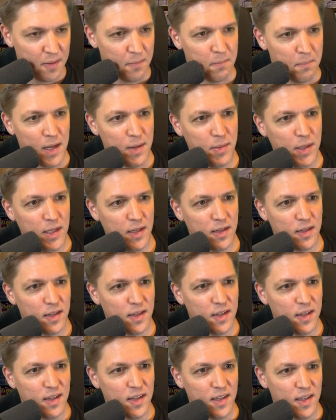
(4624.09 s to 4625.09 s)
Maybe.
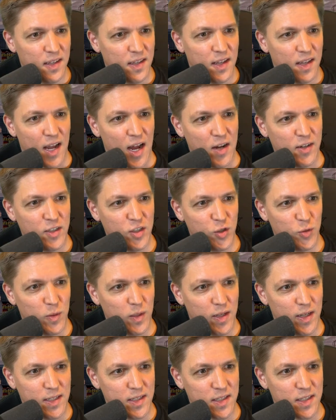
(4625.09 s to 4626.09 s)
How did you
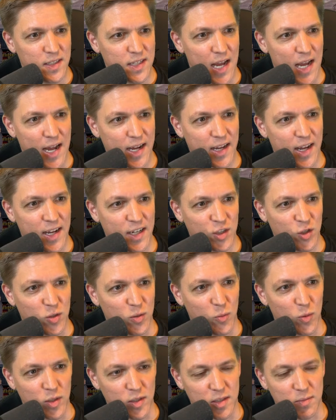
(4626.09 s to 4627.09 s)
realize this hack actually
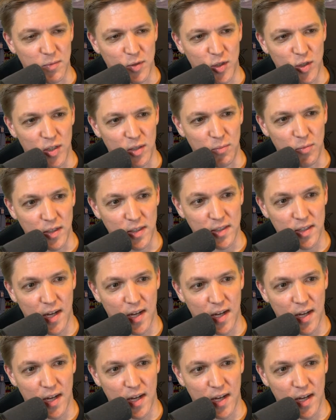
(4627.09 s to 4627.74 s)
works, Michelle Briggs?